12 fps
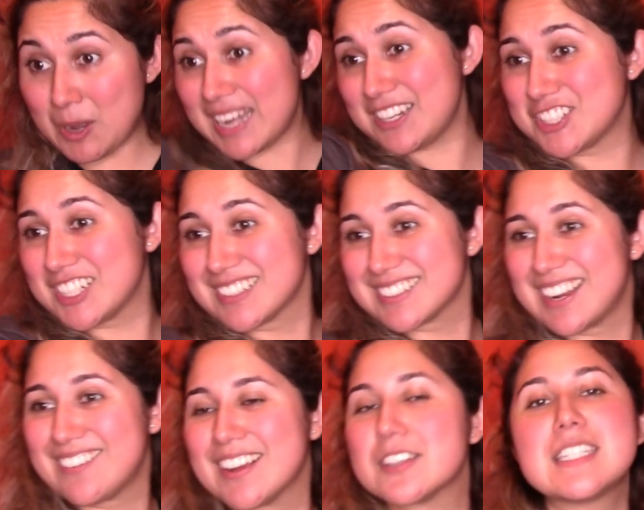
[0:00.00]
Radishes,
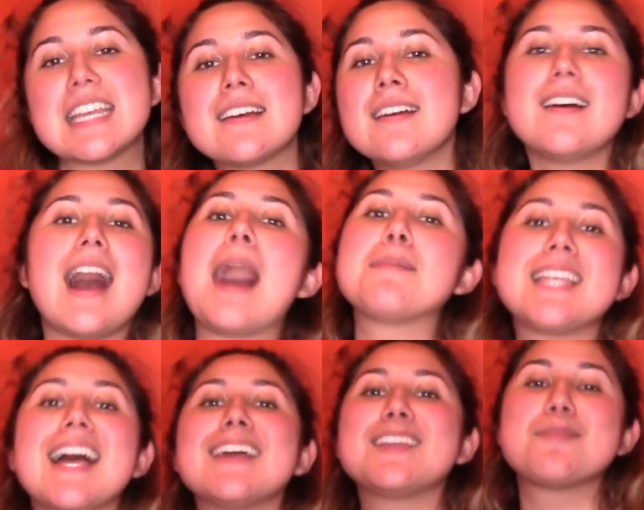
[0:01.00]
there we go. See, I'm
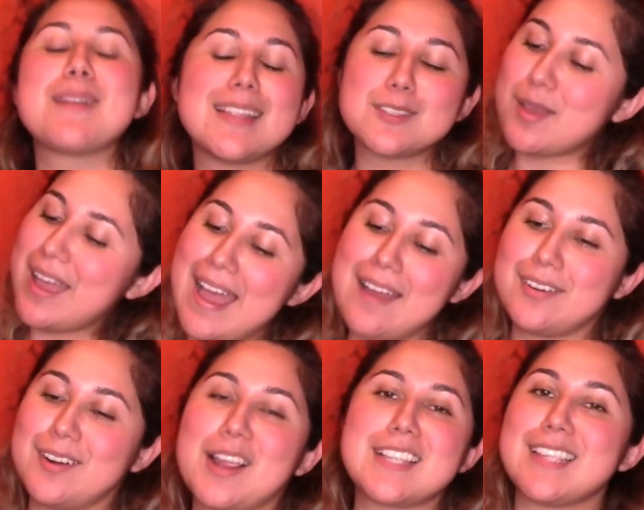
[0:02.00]
telling you, man, that's why I have
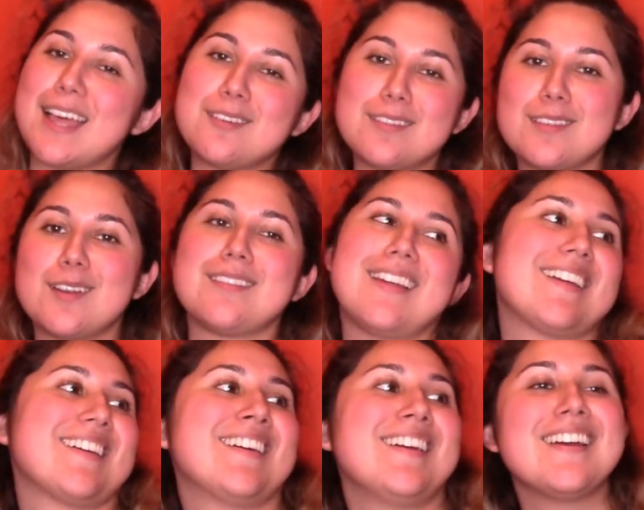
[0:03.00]
her, because I don't
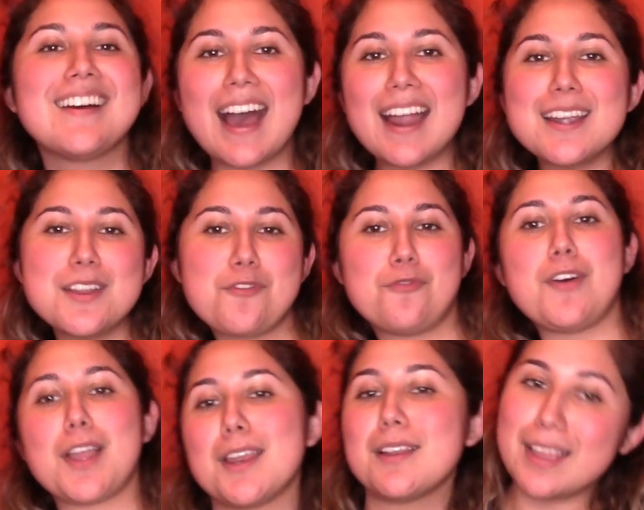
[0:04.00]
even
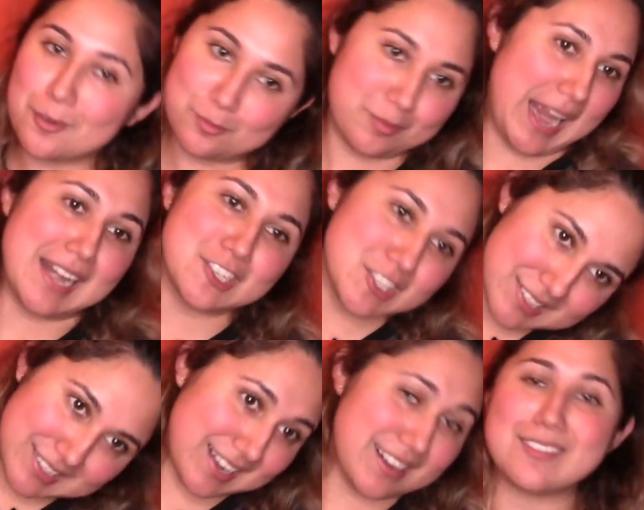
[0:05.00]
fucking, like,
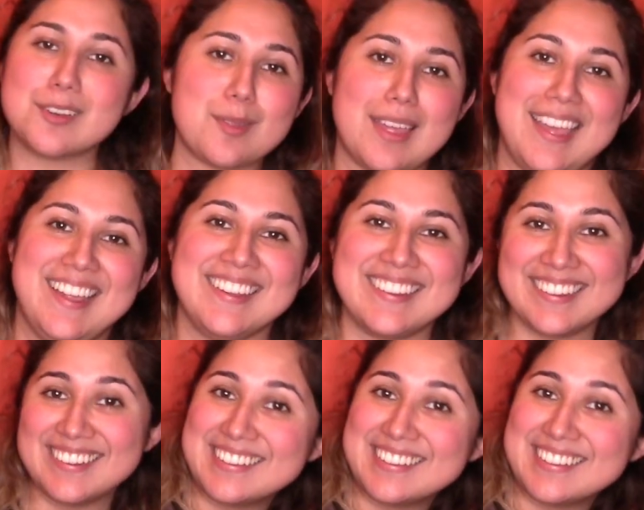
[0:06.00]
radishes, I don't even know that.